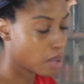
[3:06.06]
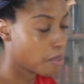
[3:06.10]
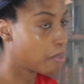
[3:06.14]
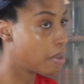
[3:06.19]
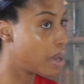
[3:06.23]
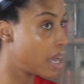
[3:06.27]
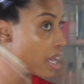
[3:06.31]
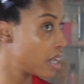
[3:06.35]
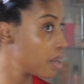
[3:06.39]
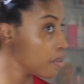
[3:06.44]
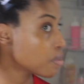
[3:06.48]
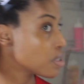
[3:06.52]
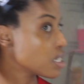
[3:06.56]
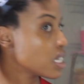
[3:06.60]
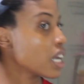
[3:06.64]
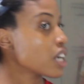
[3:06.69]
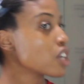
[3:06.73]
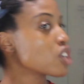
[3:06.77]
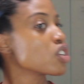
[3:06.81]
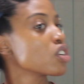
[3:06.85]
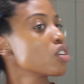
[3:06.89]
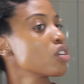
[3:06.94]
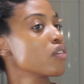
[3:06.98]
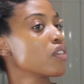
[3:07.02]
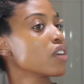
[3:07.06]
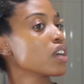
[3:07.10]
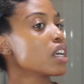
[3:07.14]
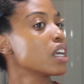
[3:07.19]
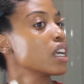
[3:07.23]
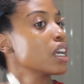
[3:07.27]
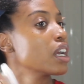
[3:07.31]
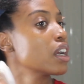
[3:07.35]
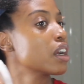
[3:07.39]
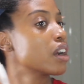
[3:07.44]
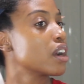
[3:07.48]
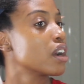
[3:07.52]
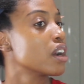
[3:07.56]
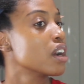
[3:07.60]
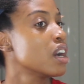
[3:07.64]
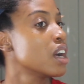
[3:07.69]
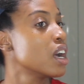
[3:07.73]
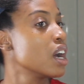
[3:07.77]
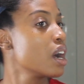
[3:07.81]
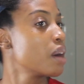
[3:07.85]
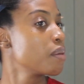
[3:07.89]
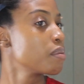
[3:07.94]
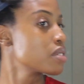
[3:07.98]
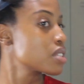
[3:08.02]
in the bottom section over here.
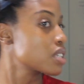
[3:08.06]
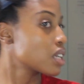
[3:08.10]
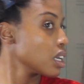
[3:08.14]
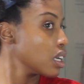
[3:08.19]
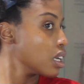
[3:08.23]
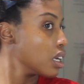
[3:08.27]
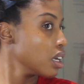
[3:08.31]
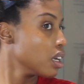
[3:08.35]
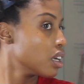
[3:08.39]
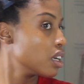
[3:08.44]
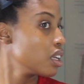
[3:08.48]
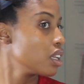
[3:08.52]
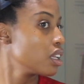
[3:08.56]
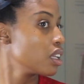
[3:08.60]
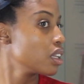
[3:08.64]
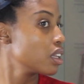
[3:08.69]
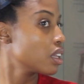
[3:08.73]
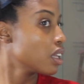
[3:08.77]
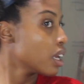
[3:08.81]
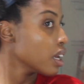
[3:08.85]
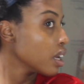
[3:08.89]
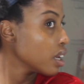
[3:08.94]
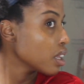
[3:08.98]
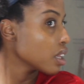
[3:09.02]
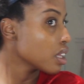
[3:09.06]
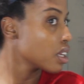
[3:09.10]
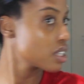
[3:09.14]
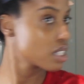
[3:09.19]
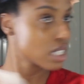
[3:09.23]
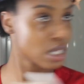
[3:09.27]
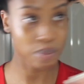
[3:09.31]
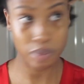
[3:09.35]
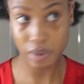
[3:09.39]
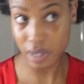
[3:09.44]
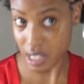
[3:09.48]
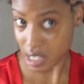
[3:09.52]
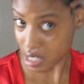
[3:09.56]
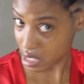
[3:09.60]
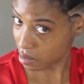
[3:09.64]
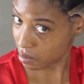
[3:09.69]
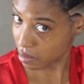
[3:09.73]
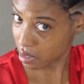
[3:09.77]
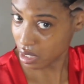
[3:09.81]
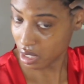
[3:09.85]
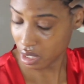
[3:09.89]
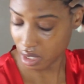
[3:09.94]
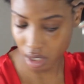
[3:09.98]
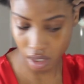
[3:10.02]
I'm just going to lightly spritz it
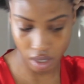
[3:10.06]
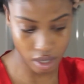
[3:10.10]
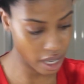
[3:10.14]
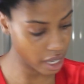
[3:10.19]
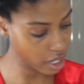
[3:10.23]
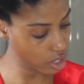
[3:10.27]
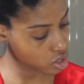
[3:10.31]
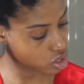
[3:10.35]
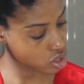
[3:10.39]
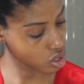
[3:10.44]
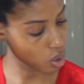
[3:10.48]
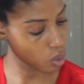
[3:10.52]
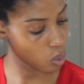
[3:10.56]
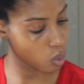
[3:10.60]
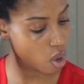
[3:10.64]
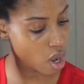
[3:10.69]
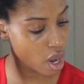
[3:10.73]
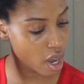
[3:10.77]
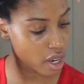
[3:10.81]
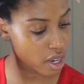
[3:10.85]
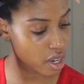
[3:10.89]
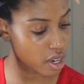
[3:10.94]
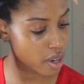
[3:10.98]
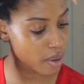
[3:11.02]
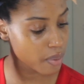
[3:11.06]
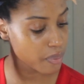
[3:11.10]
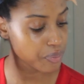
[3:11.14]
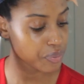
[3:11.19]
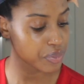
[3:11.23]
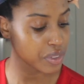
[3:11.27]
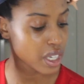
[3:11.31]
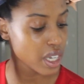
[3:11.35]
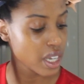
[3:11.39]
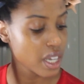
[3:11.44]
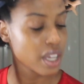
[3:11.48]
with a little extra water.